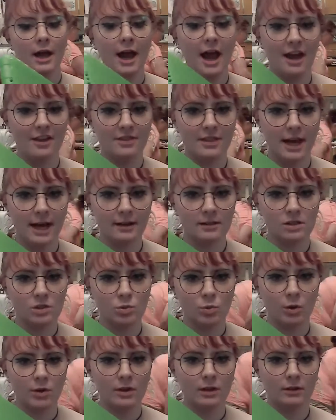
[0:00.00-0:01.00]
and that's
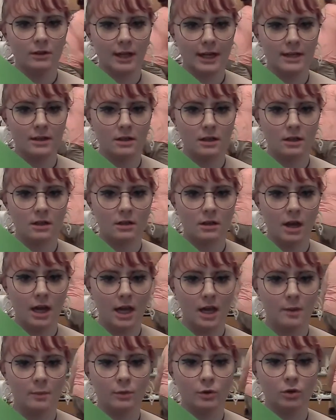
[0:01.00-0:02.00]
where the lightning
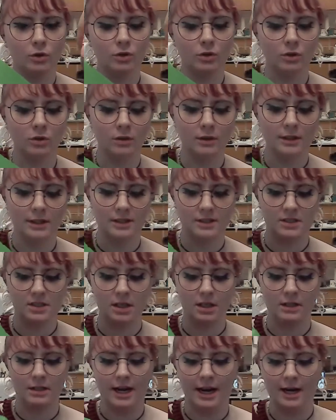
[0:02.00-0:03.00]
cable is
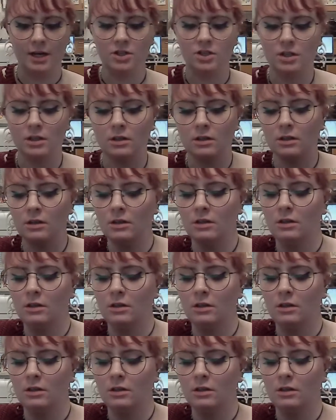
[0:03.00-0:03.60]
connected.